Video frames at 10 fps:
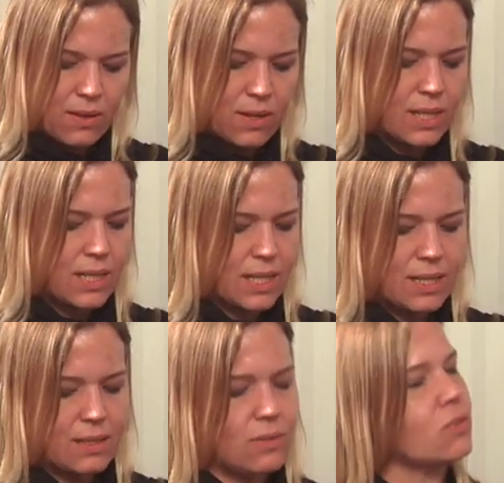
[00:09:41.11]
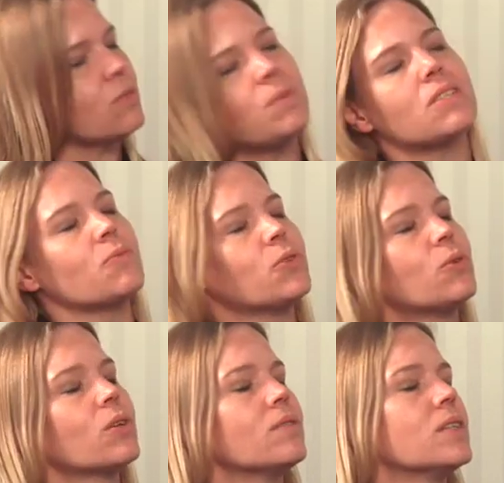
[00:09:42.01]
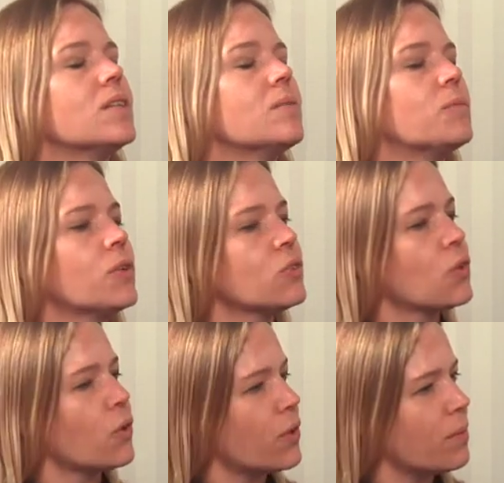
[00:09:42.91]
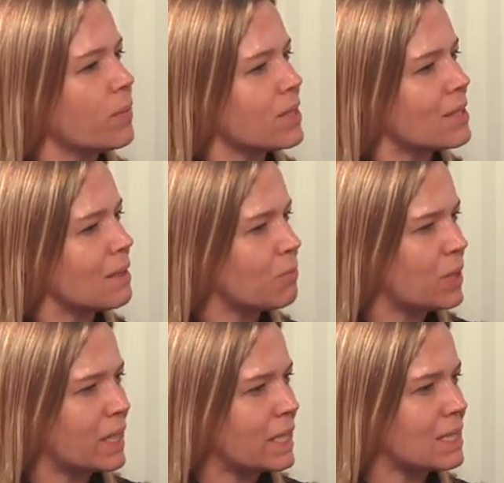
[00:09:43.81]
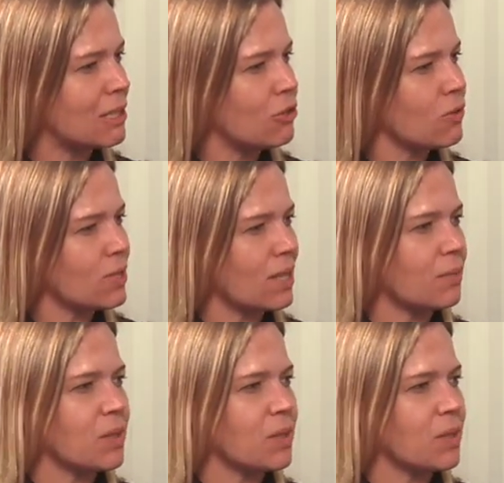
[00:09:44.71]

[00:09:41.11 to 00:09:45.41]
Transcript: Right, and there's also been some talk of a moratorium that's in place. Can you tell